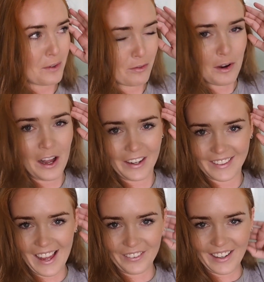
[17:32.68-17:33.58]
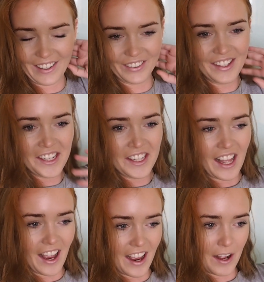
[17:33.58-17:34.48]
would work that
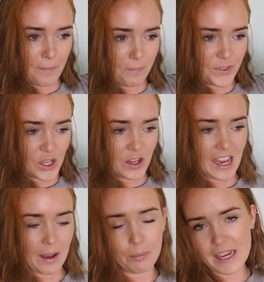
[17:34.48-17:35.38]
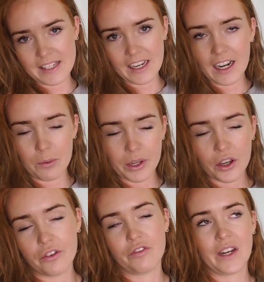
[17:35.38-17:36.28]
well. So yeah, basically we
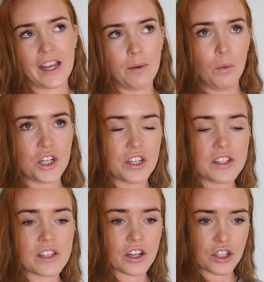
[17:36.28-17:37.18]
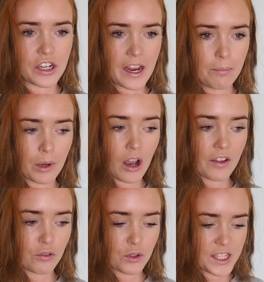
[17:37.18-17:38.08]
couldn't fit it in, which is such a shame, but
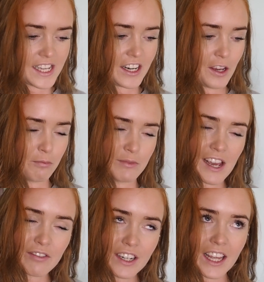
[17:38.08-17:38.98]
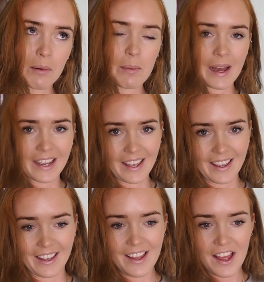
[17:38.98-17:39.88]
I've already said I'm definitely going to be back
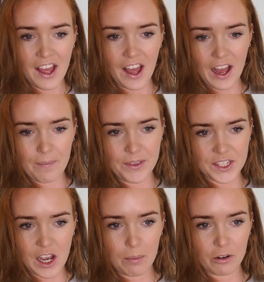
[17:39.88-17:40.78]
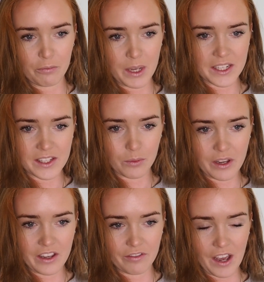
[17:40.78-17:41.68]
here. There's a couple of bits that
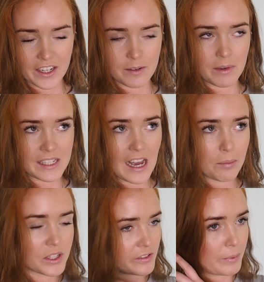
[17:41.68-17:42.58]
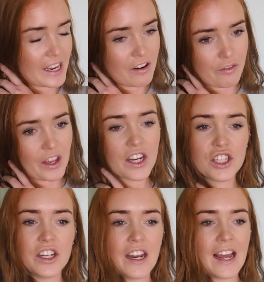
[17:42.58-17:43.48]
we've had to miss out because of my ear
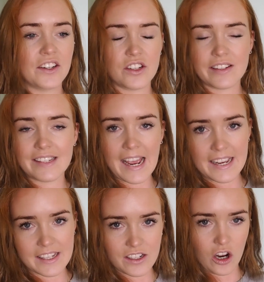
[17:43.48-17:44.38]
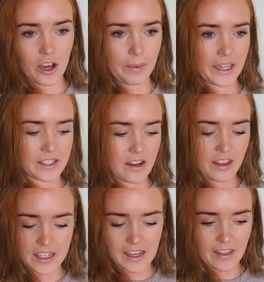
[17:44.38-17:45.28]
infection and just dates and timings and
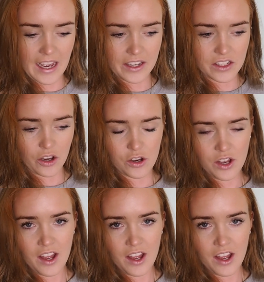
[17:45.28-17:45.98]
things like that, so